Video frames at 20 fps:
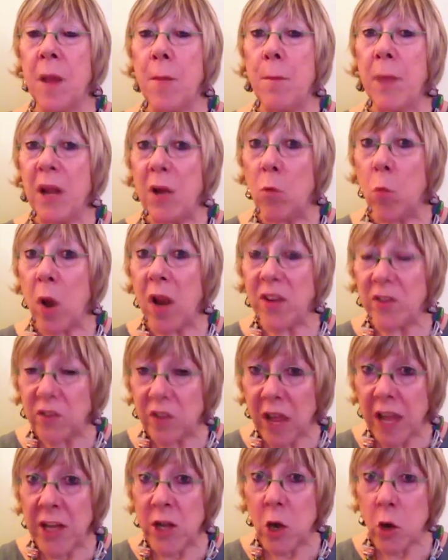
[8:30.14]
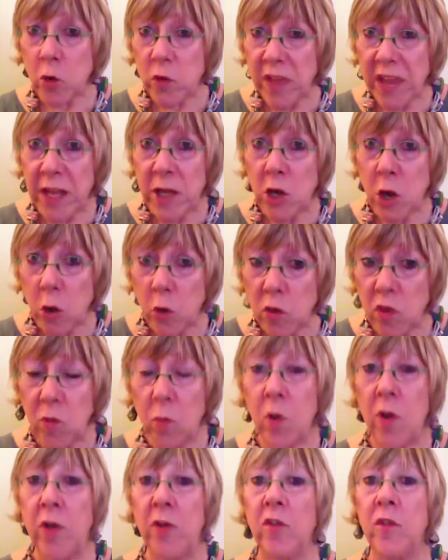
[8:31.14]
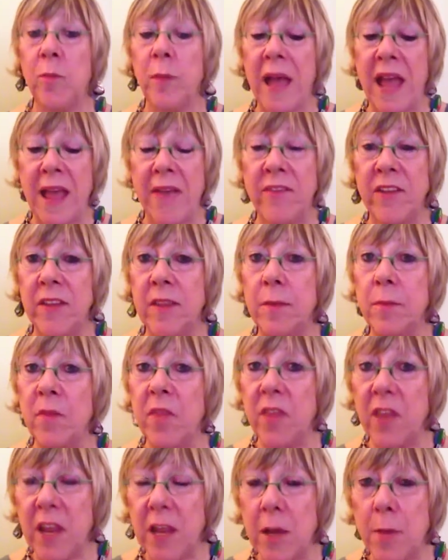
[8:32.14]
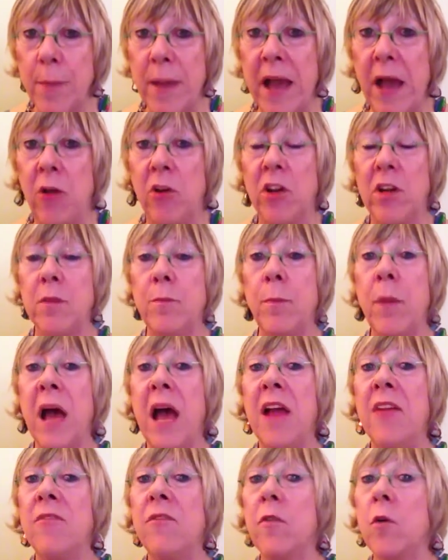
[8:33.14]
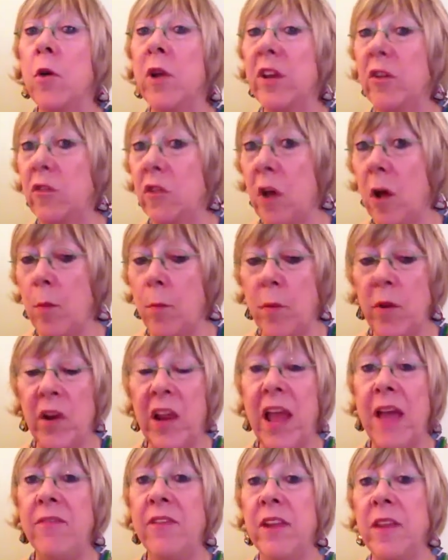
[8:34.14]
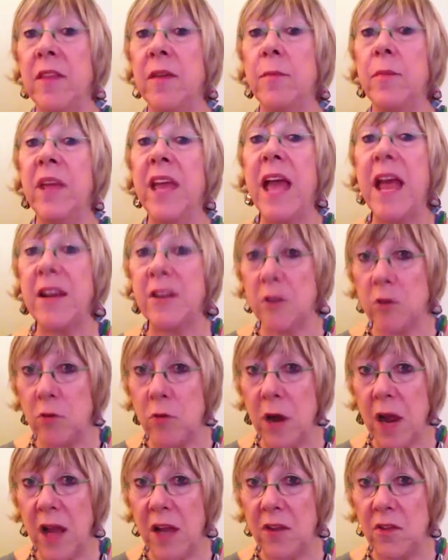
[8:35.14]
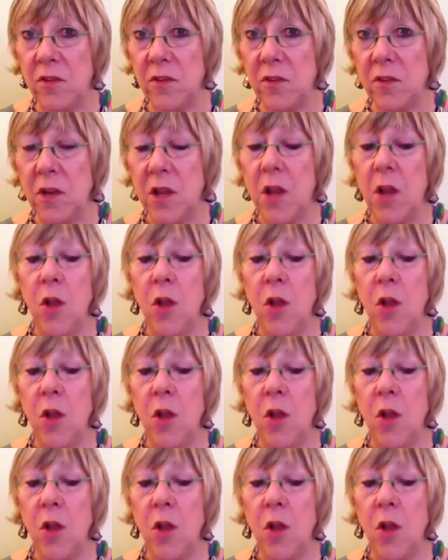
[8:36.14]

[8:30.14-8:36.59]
But once I know they know the words, by having them think about it, by, for example, having them categorize.